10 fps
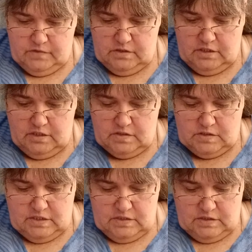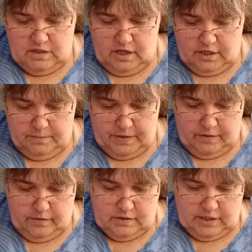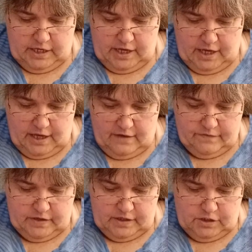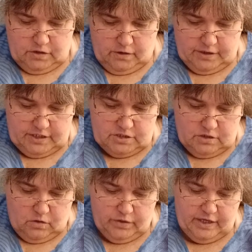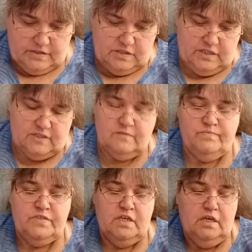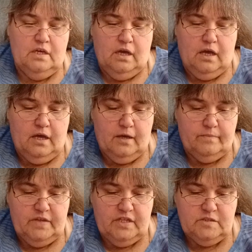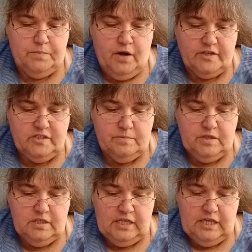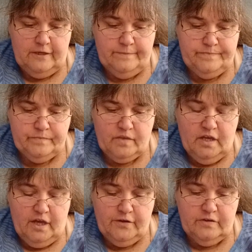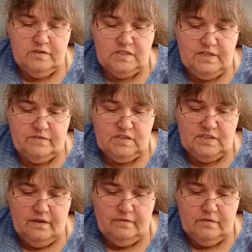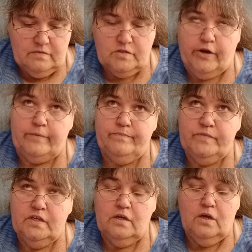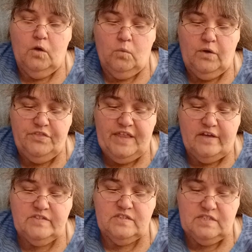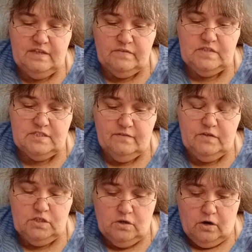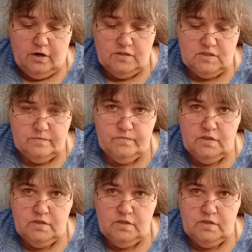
This does not apparently have yardage. Oh, yes, it does. It's approximately 1,077 yards.